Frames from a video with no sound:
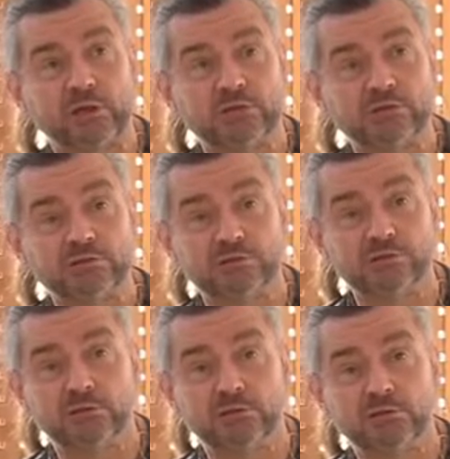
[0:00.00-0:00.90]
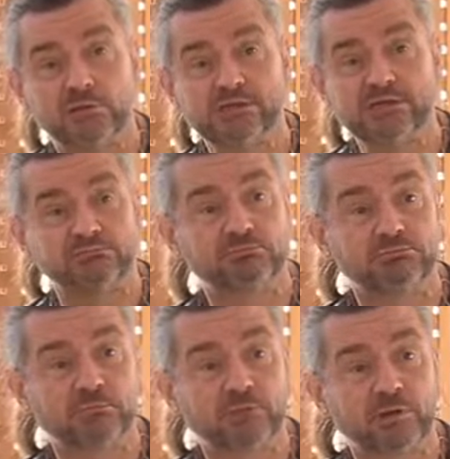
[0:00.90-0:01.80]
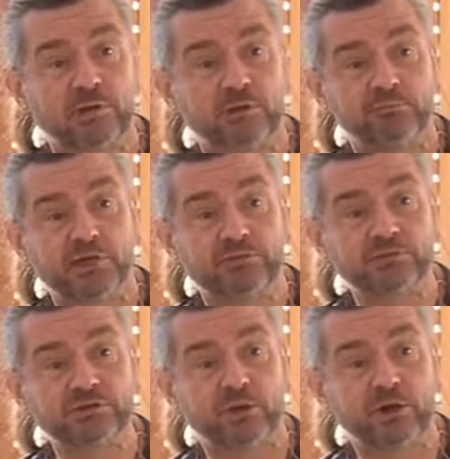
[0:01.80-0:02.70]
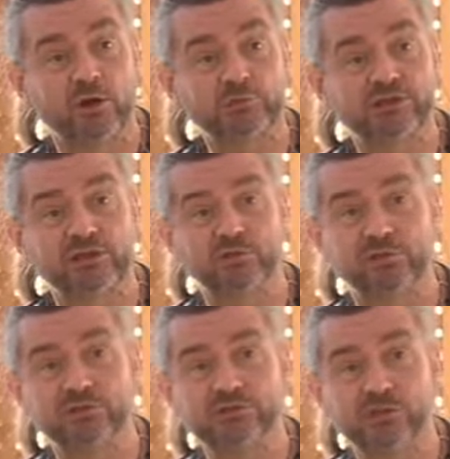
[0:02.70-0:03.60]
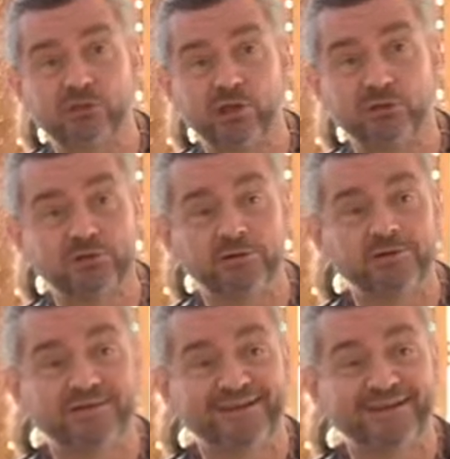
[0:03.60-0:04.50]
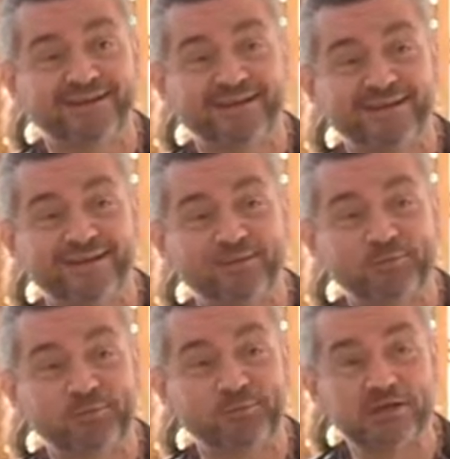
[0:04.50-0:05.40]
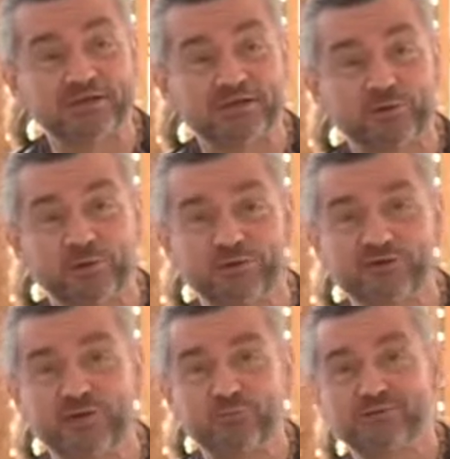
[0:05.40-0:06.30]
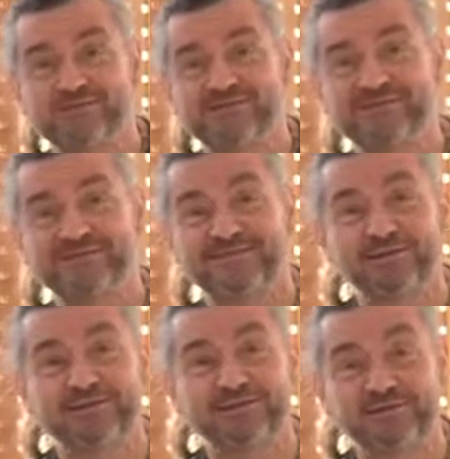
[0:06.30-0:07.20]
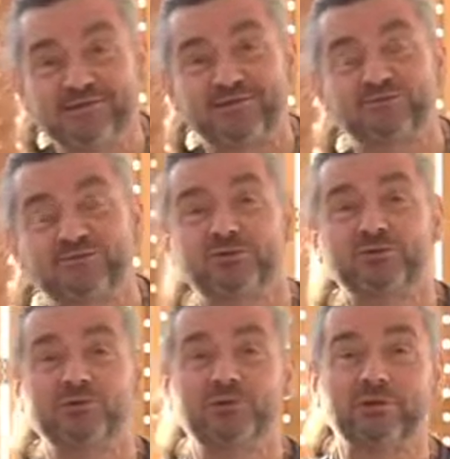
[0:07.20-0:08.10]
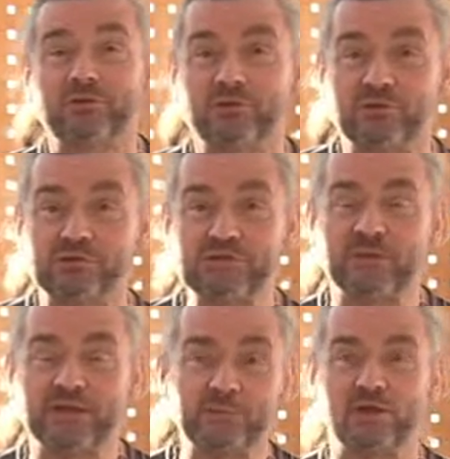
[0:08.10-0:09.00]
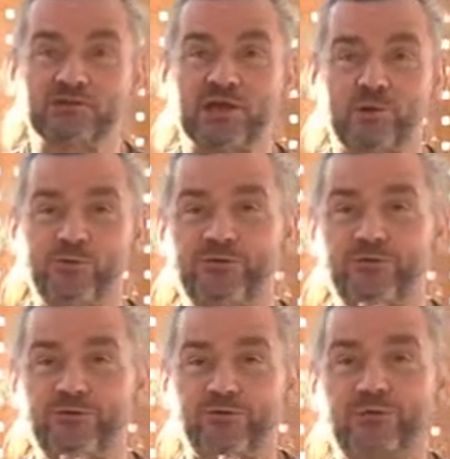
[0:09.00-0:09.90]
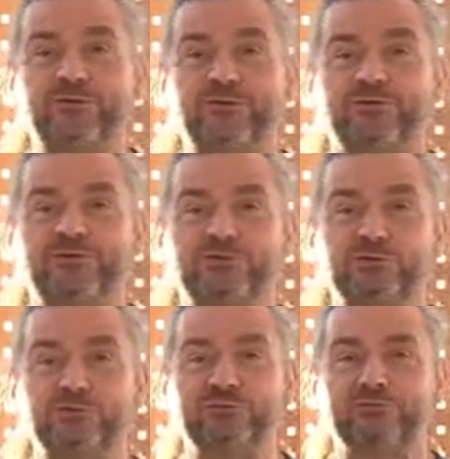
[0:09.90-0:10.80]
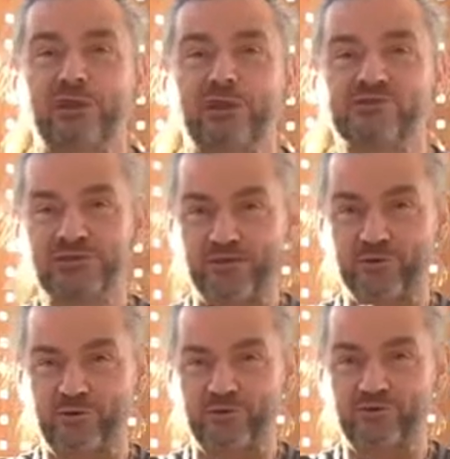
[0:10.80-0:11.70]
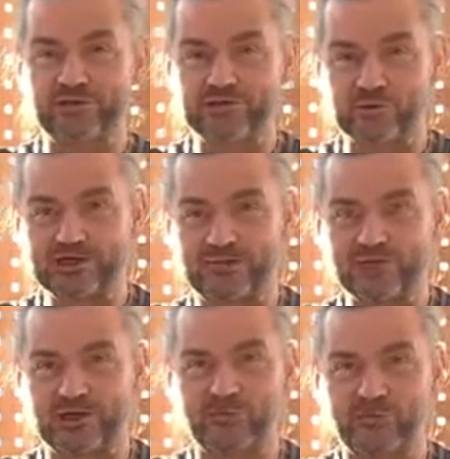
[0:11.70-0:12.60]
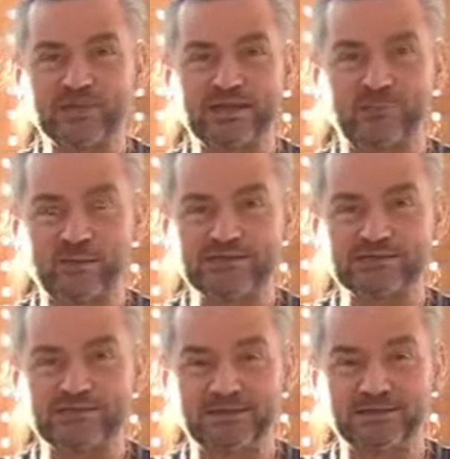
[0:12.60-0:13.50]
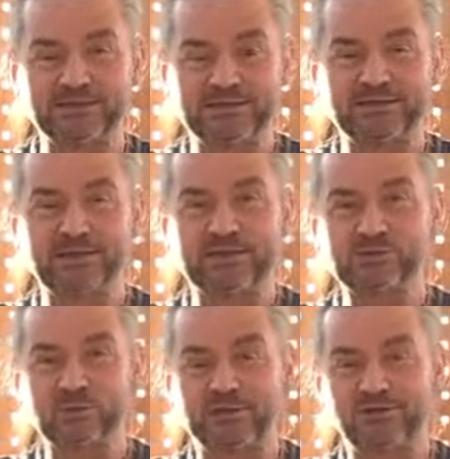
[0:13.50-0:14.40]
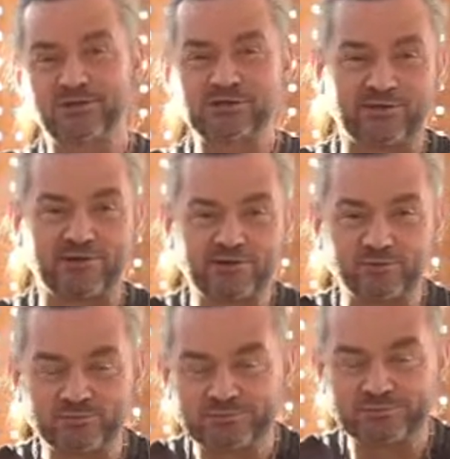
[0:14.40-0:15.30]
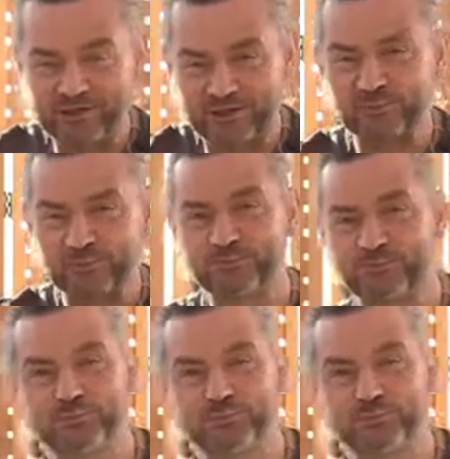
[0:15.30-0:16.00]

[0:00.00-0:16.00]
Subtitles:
What else? That's it. So I hope to see you on something. Might see you in Cyprus. Lots of love to you. This is me, Marc J Acquaviva, at the Acquaviva School of Yoga, signing off until the same time, same place, next week. Lots of love to you all. Bye now.